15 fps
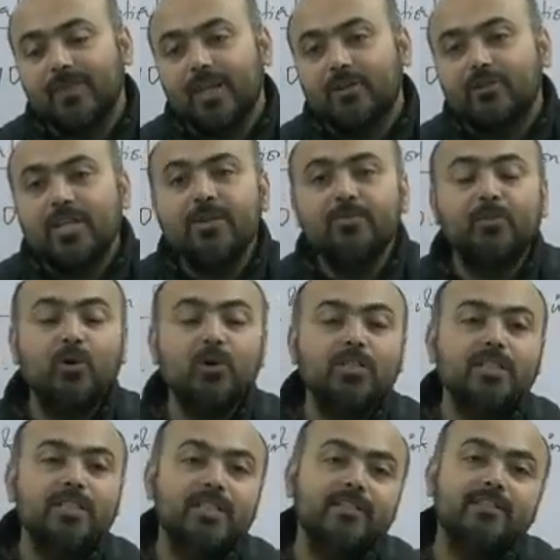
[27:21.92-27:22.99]
So in
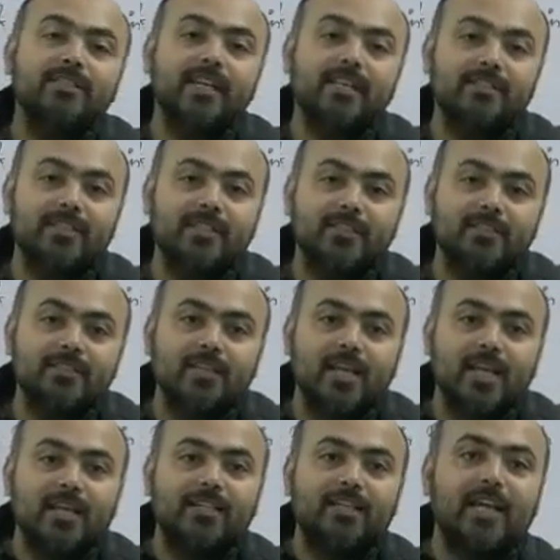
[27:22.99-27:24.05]
both these cases,
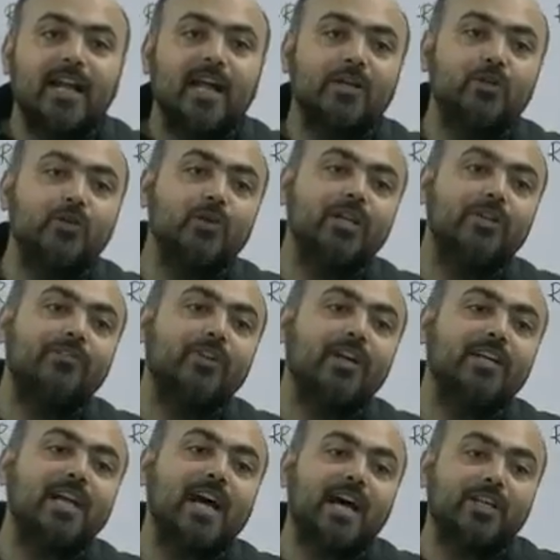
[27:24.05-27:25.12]
there are two
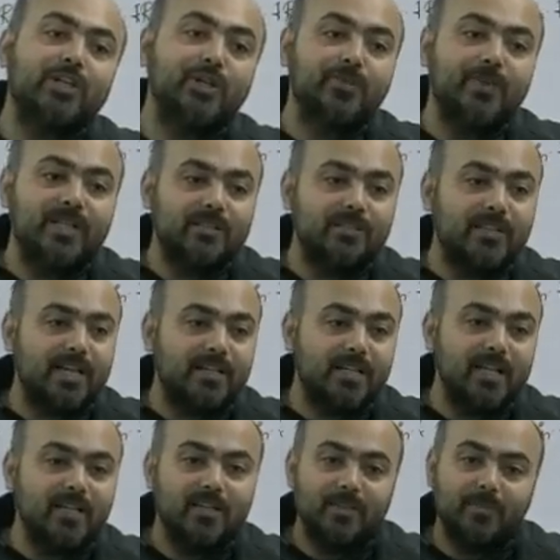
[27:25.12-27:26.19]
different arguments that
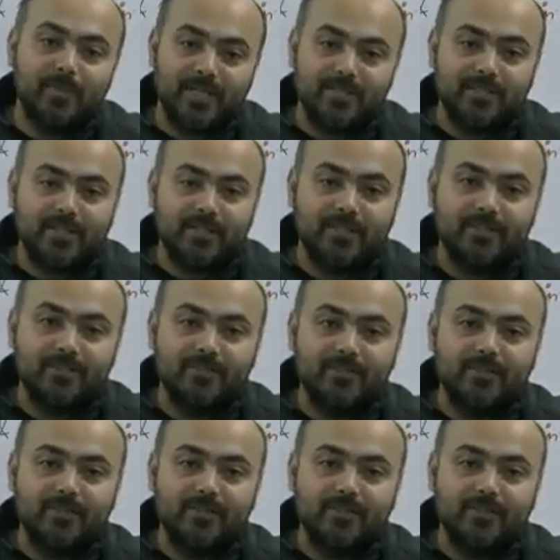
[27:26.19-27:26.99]
are present.